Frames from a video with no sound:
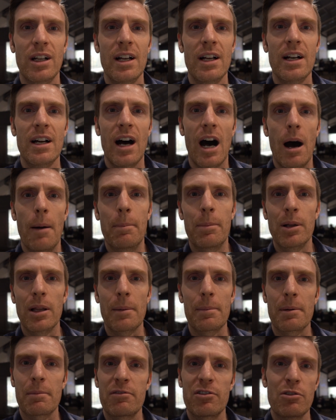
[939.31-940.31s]
I'll put
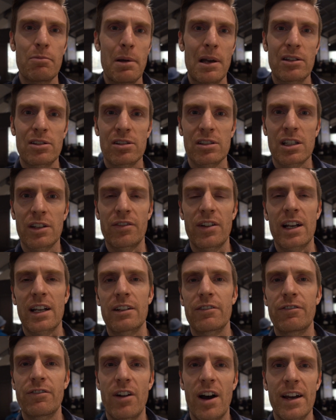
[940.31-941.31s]
up a few pictures if I
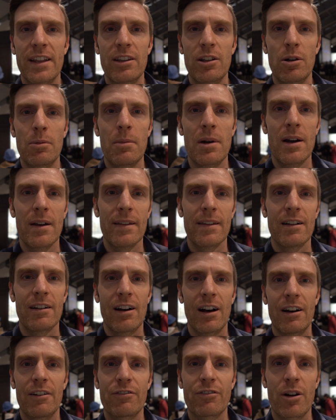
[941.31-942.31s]
can find them
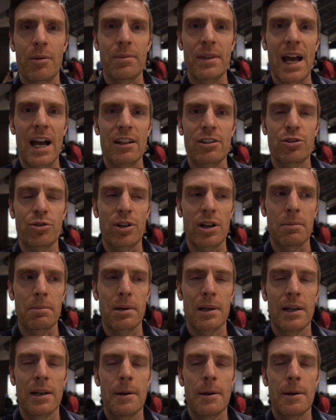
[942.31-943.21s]
from that trip.